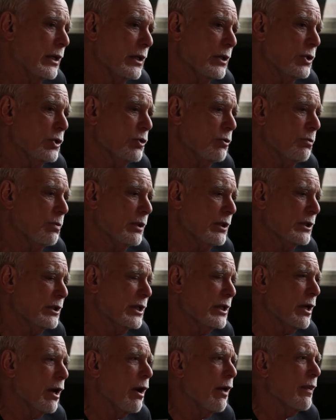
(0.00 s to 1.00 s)
you build
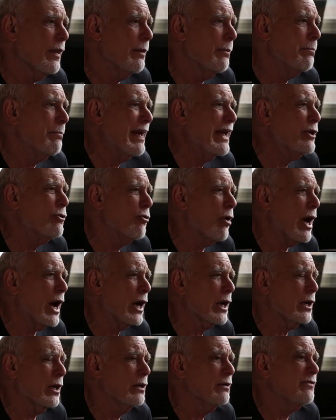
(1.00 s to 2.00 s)
it on the
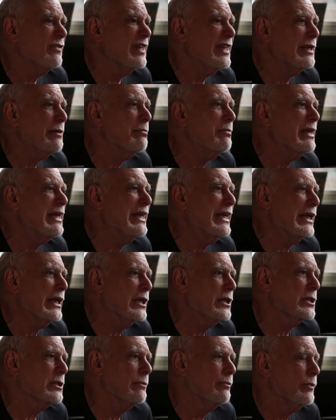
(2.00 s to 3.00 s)
bedrock of the
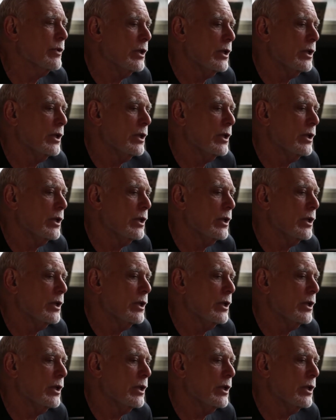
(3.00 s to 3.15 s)
immediate,